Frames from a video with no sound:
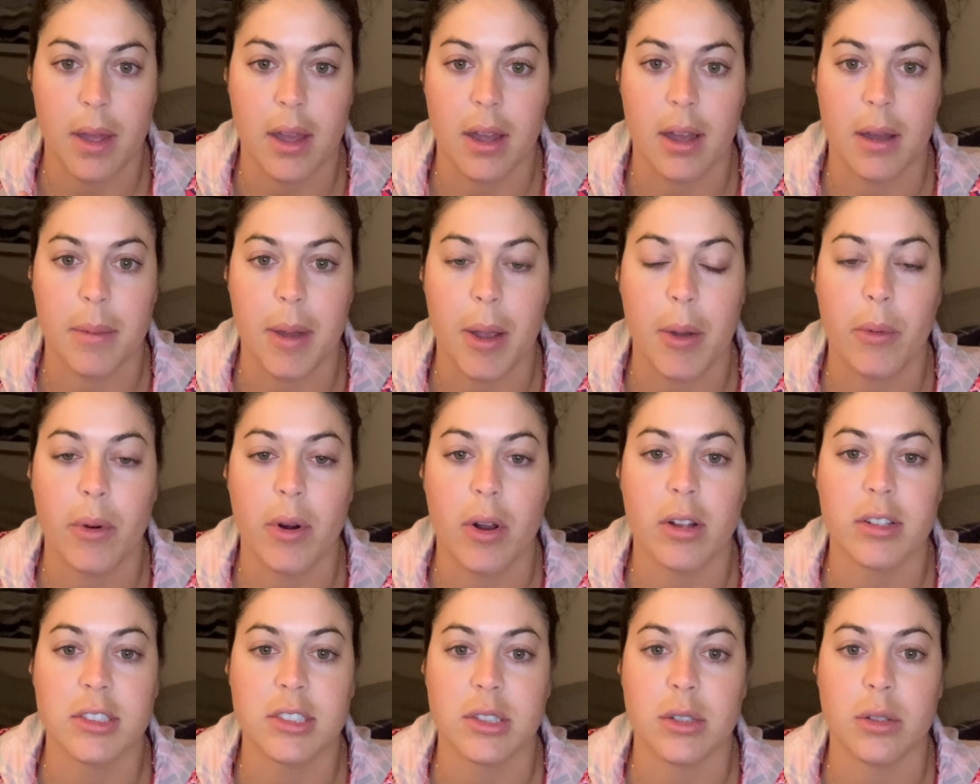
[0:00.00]
I would
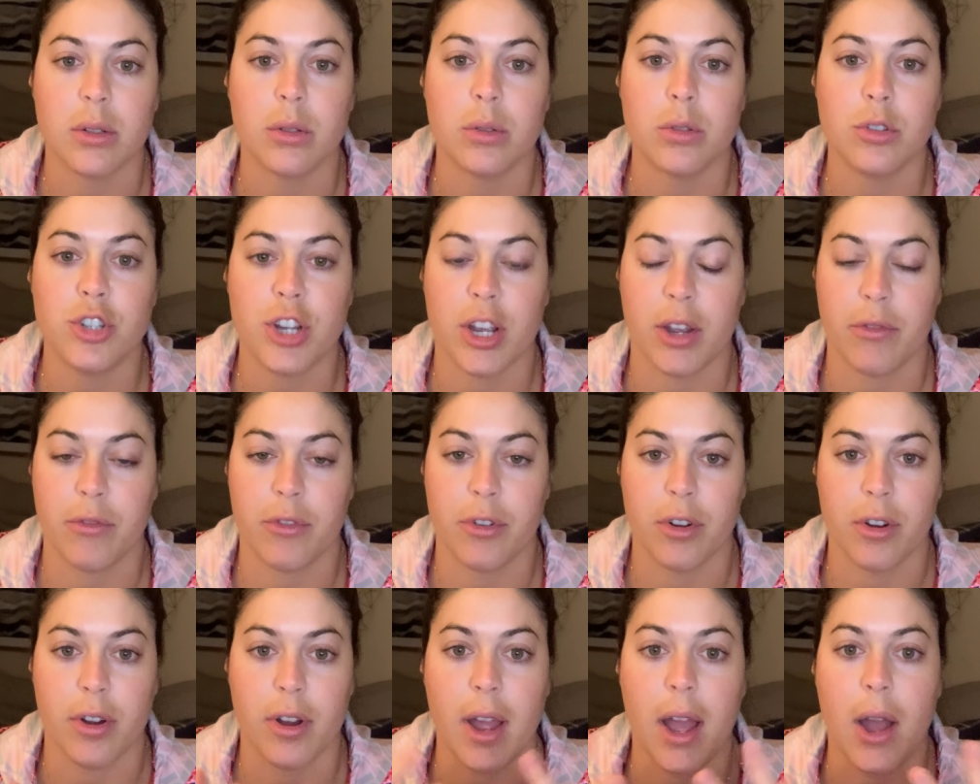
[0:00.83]
also check
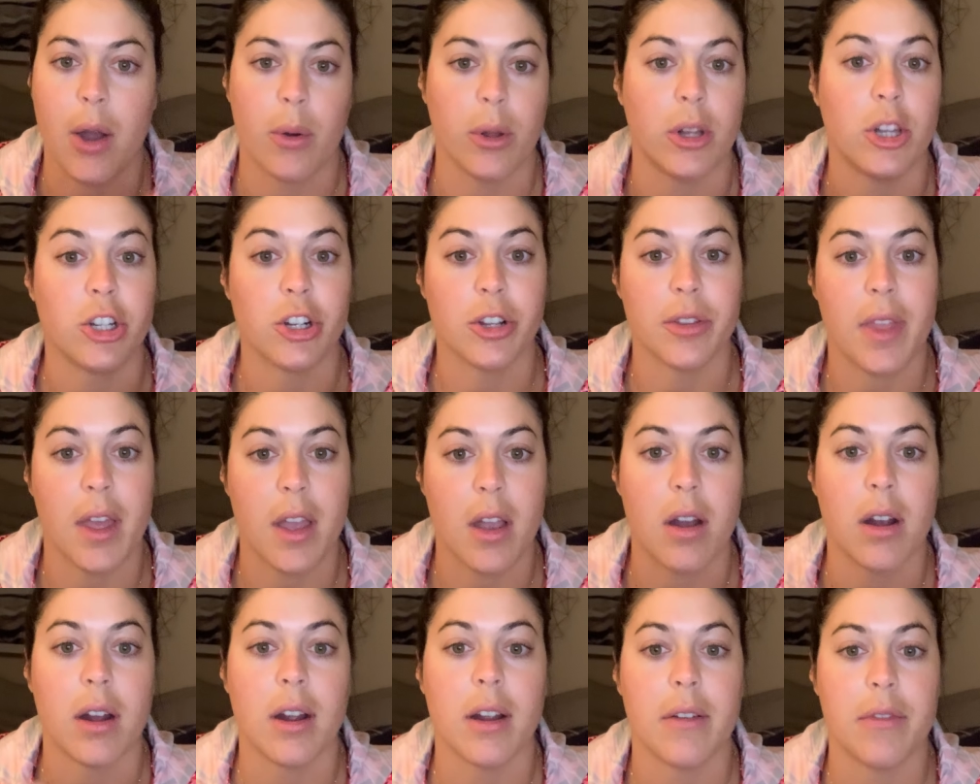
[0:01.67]
for how alert they
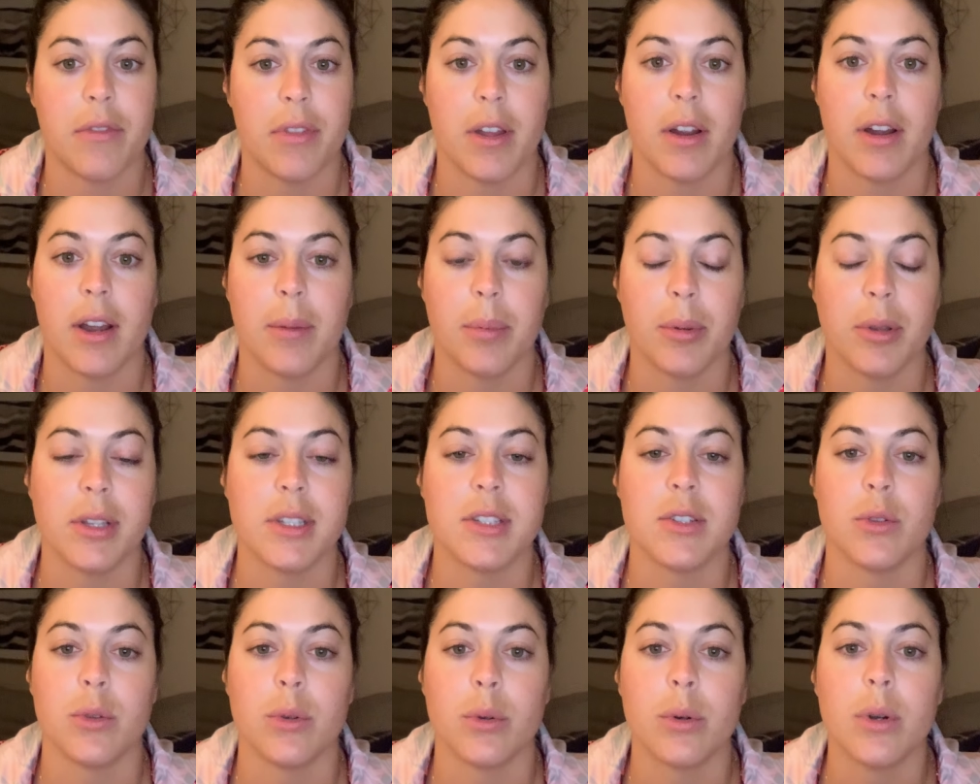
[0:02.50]
are, if they're able
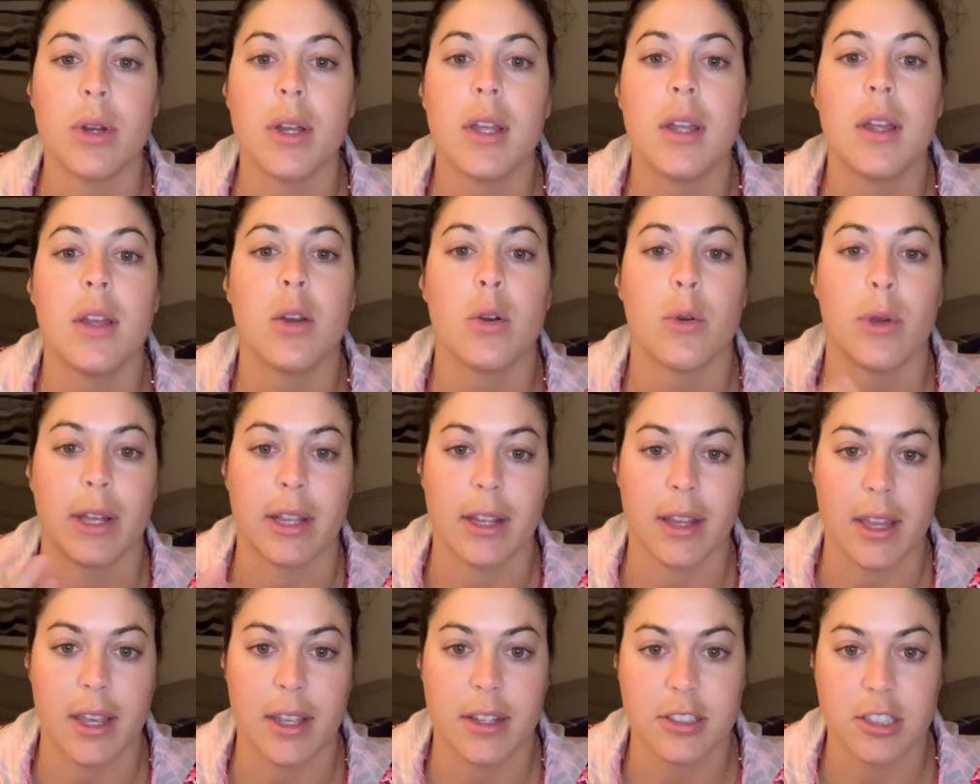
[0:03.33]
to
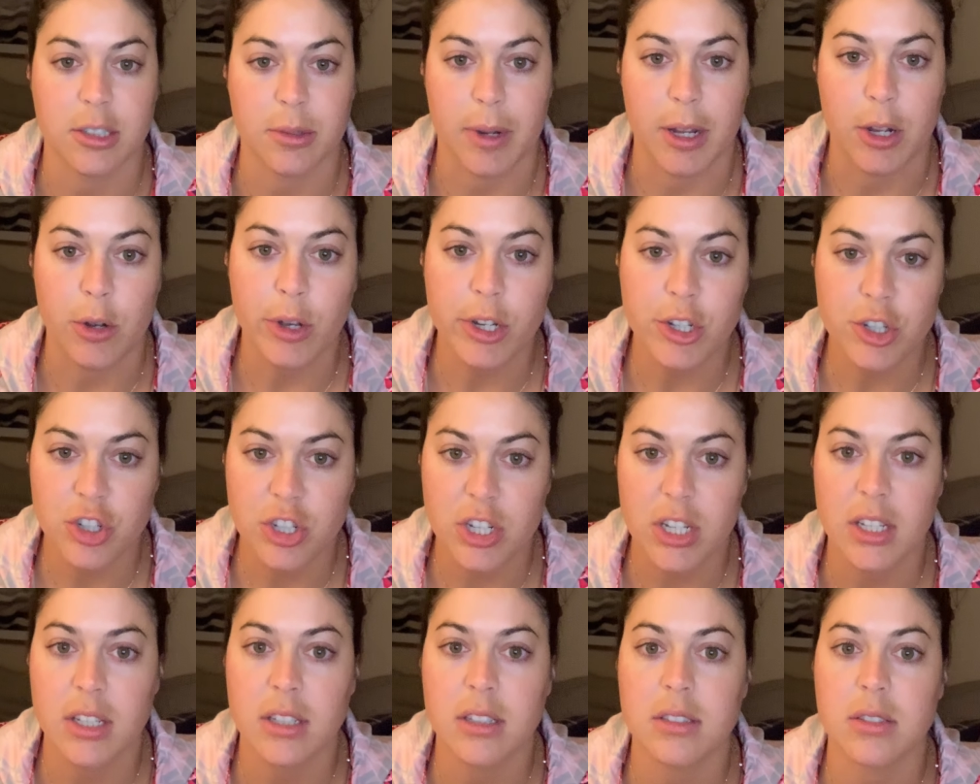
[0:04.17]
quickly answer my
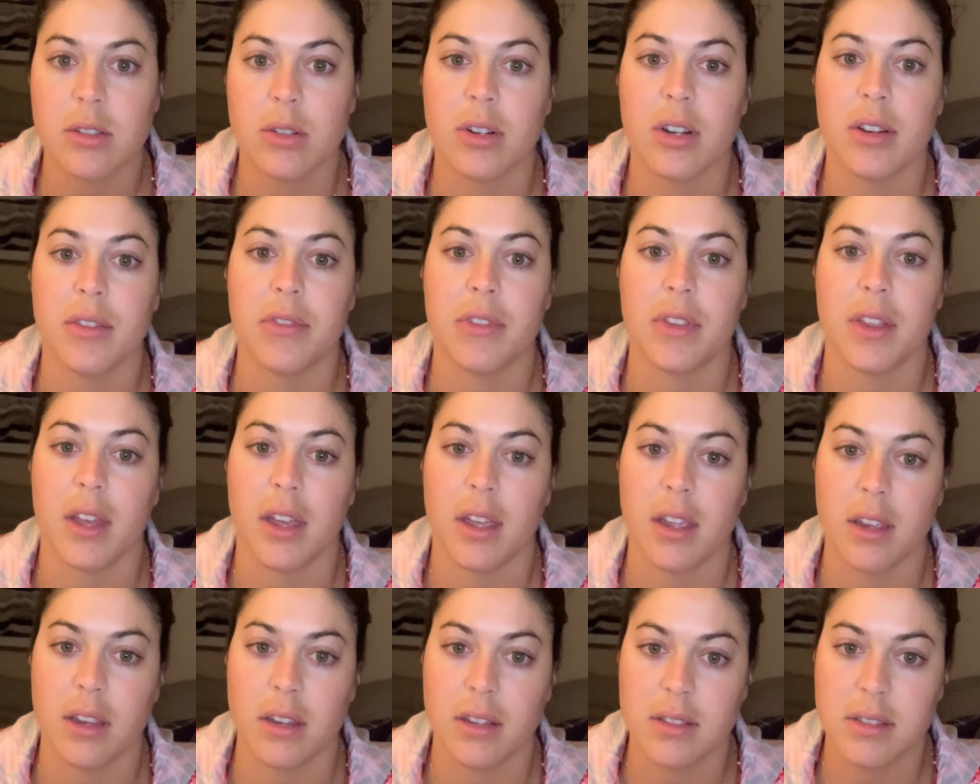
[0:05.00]
questions, or if
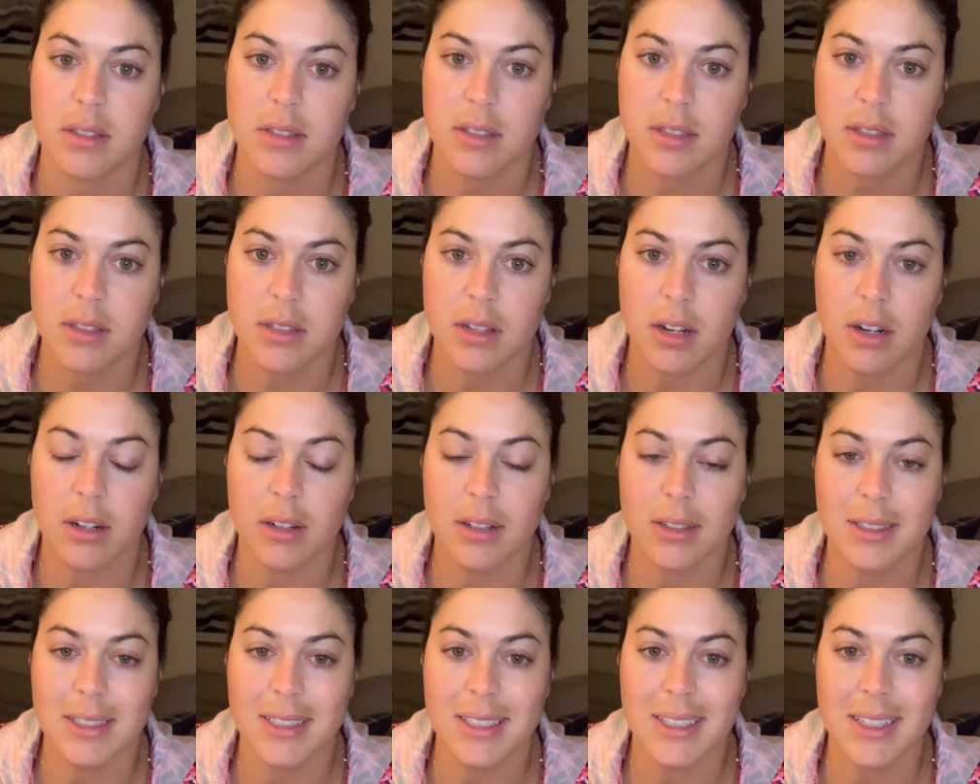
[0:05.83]
they
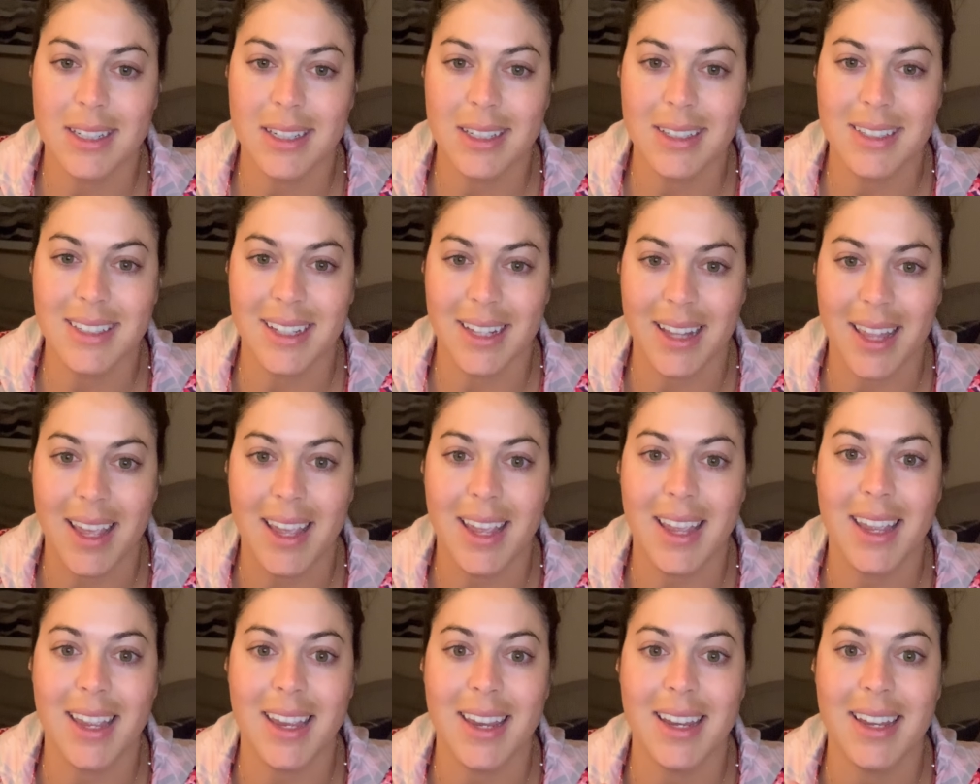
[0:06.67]
are a
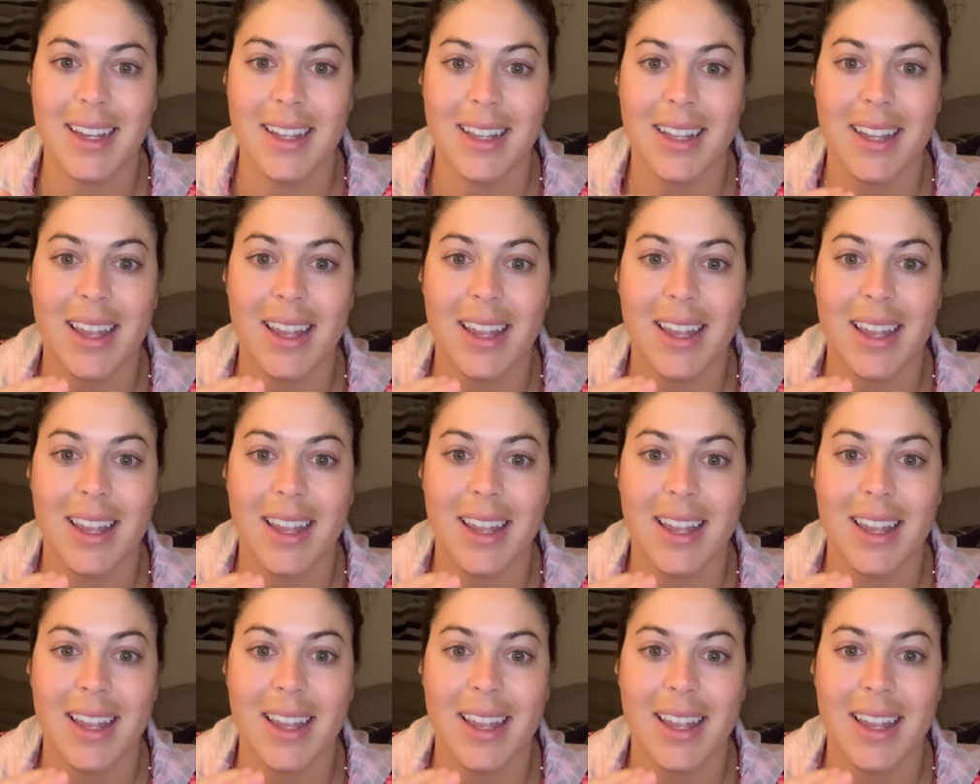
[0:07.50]
delay